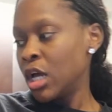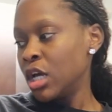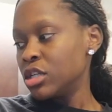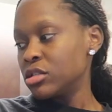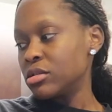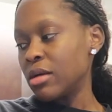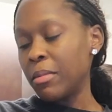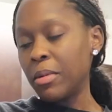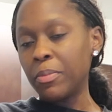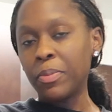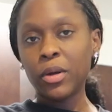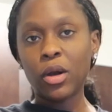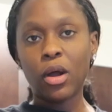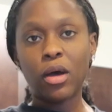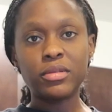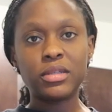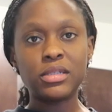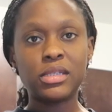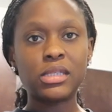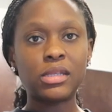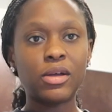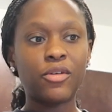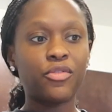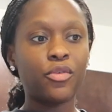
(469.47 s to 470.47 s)
So I'm gonna put all
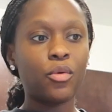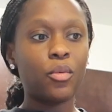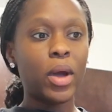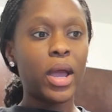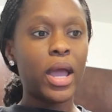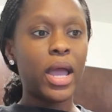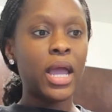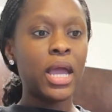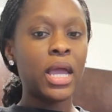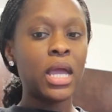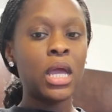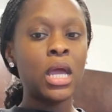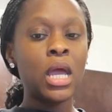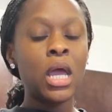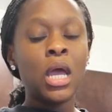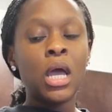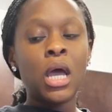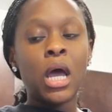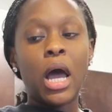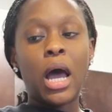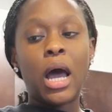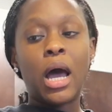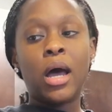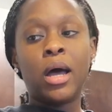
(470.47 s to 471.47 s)
this stuff
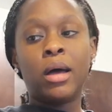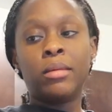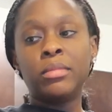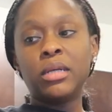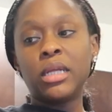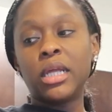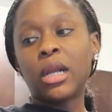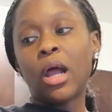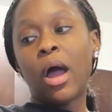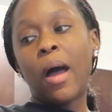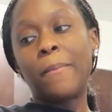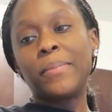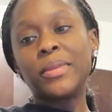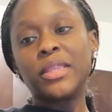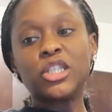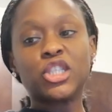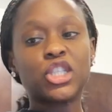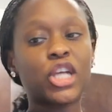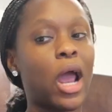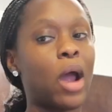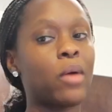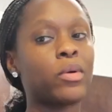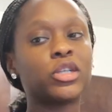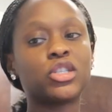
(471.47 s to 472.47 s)
away. Um, need to hop in the
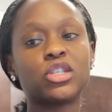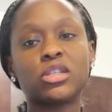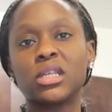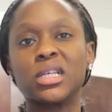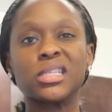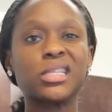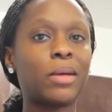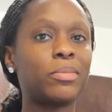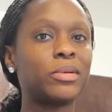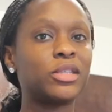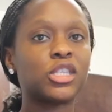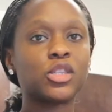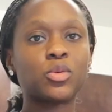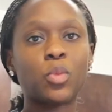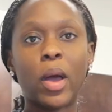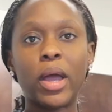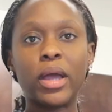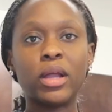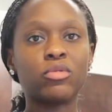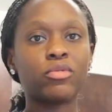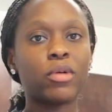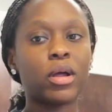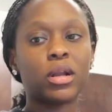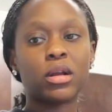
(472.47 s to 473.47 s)
shower just cause I've been
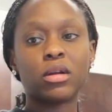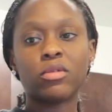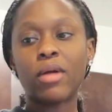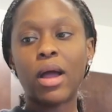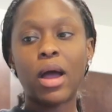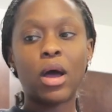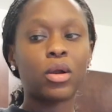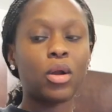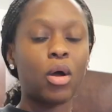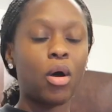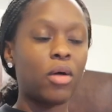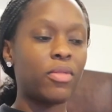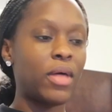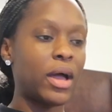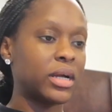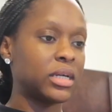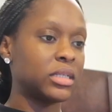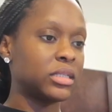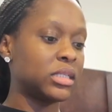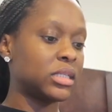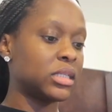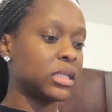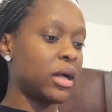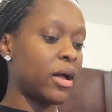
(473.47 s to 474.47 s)
sweating, running around, all that
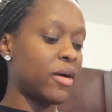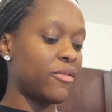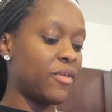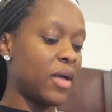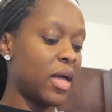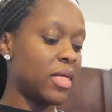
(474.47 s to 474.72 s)
good stuff.